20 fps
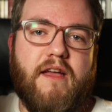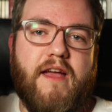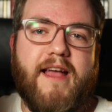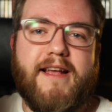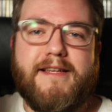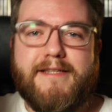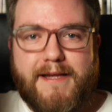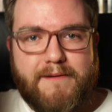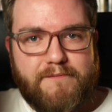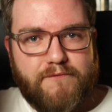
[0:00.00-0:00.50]

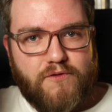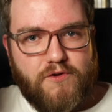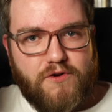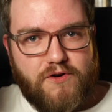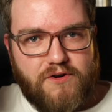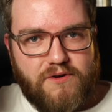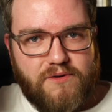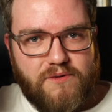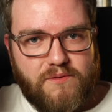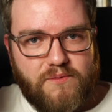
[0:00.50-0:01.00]
except
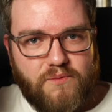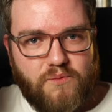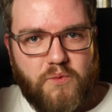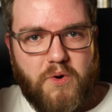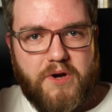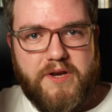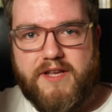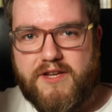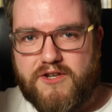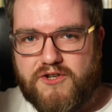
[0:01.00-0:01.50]
for
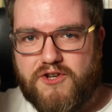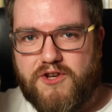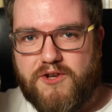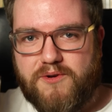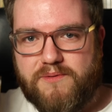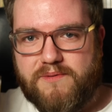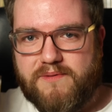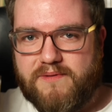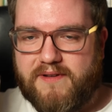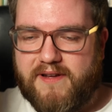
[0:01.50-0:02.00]
one
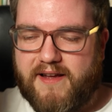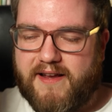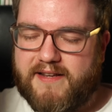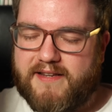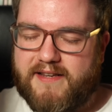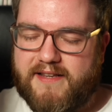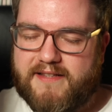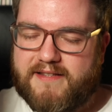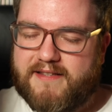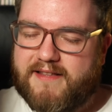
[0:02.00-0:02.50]
issue,
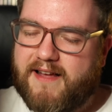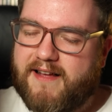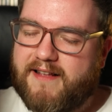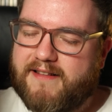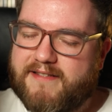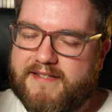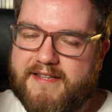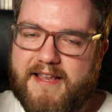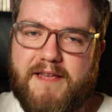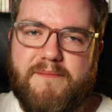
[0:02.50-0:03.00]
and it's
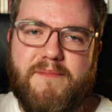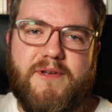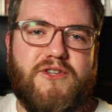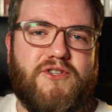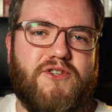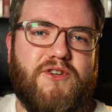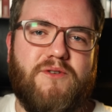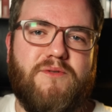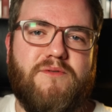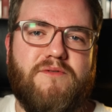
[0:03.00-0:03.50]
that same
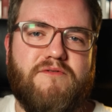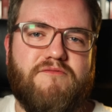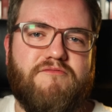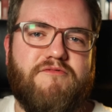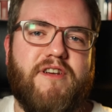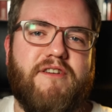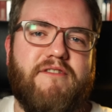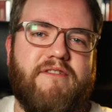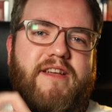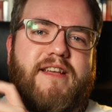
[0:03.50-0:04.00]
issue,
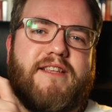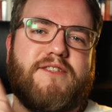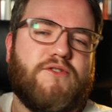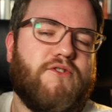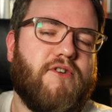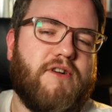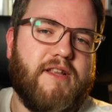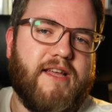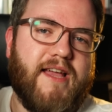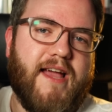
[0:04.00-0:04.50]
rearing its
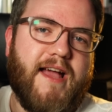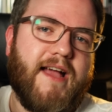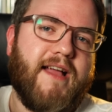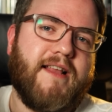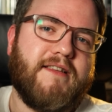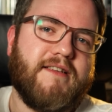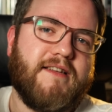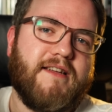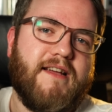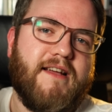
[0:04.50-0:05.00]
ugly
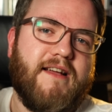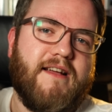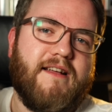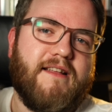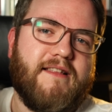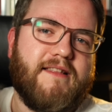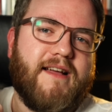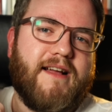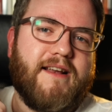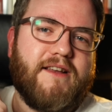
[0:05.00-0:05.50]
head,
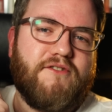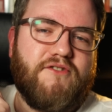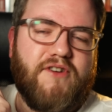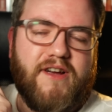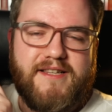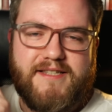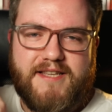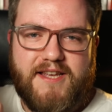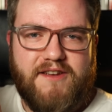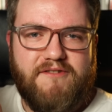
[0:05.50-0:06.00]
that
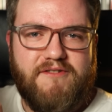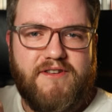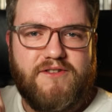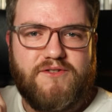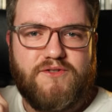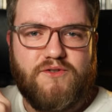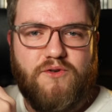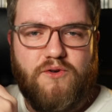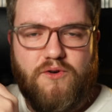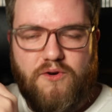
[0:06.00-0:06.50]

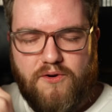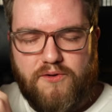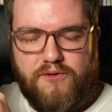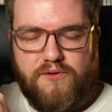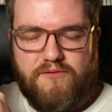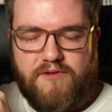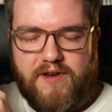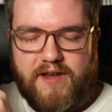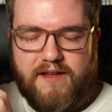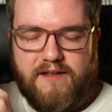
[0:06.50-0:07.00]
Criterion's
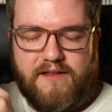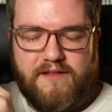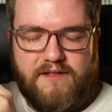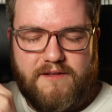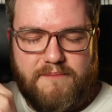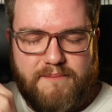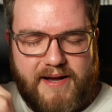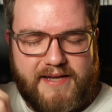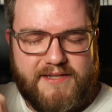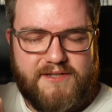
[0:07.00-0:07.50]
authoring,
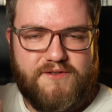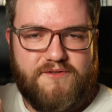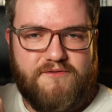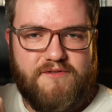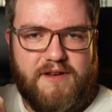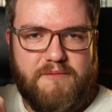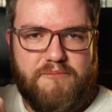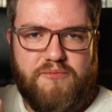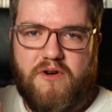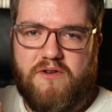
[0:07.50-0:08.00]
the
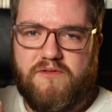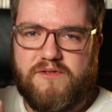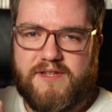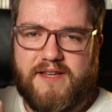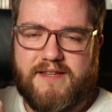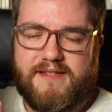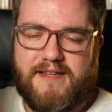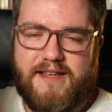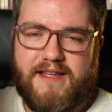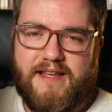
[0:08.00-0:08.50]
mastering
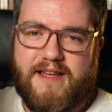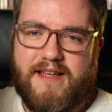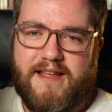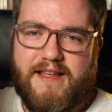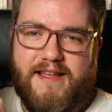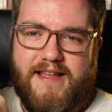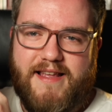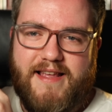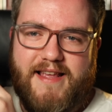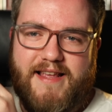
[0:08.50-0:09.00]
process here,
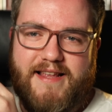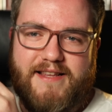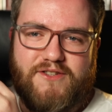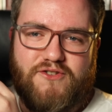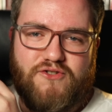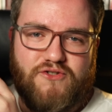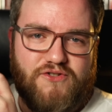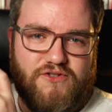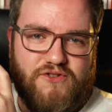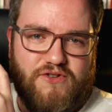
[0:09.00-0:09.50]
is
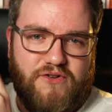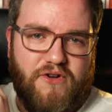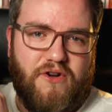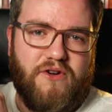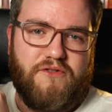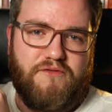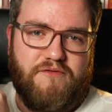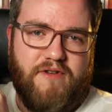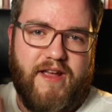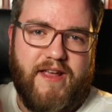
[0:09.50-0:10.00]
just
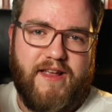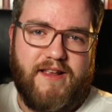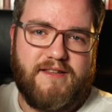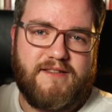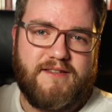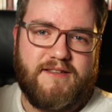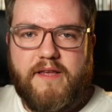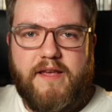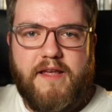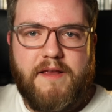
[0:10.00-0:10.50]
not
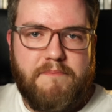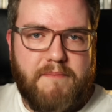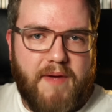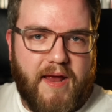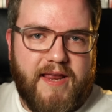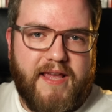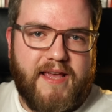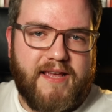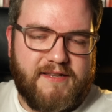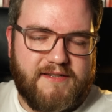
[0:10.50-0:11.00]
great. In
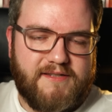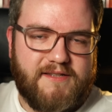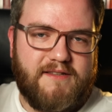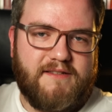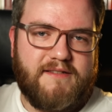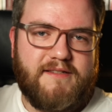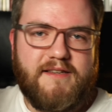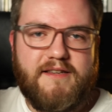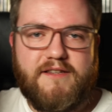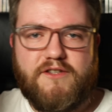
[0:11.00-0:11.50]
many
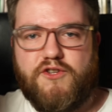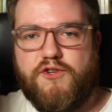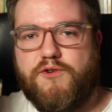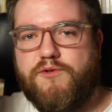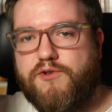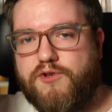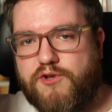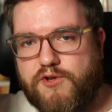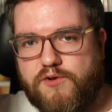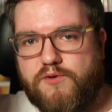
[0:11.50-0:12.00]
instances,
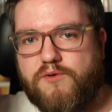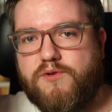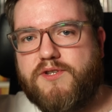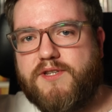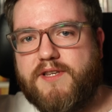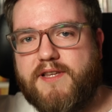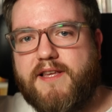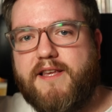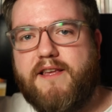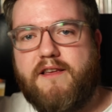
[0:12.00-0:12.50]
you do
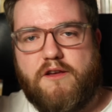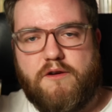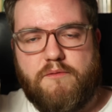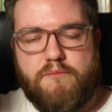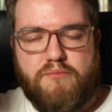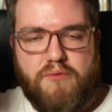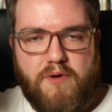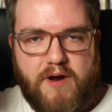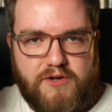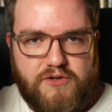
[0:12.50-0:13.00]
see
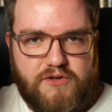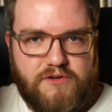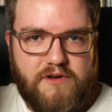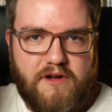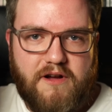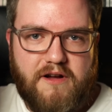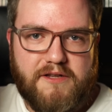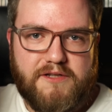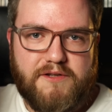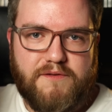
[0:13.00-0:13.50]
compression
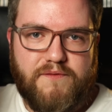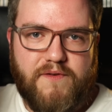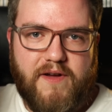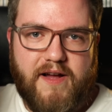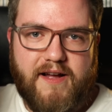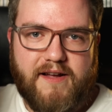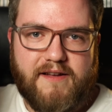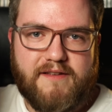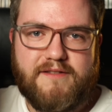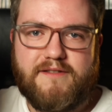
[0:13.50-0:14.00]

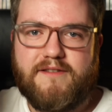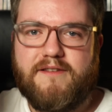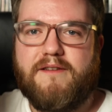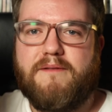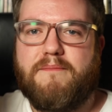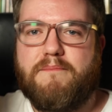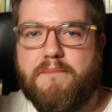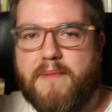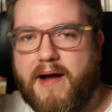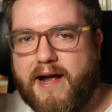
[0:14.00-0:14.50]
artifacts,
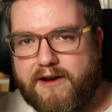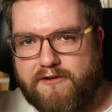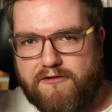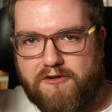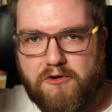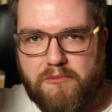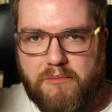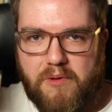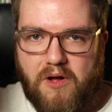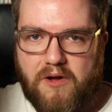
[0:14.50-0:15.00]

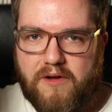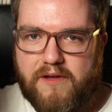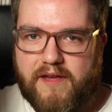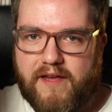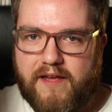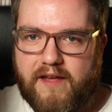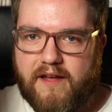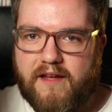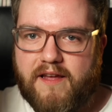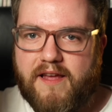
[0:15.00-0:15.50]
macro
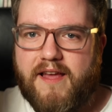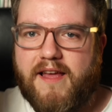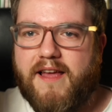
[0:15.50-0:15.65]
blocking.